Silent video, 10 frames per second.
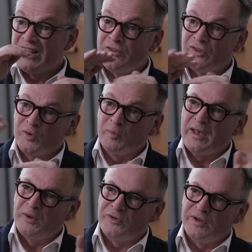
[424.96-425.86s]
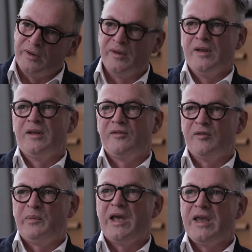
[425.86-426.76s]
and there's a sort of penalty
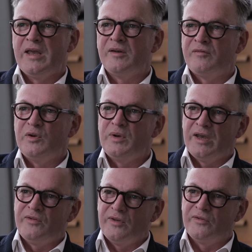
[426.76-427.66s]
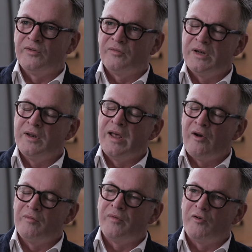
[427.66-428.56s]
to pay in a few cases as an
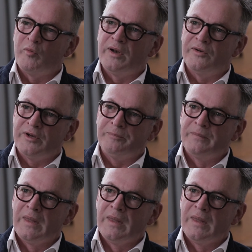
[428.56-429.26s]
inherent vulnerability.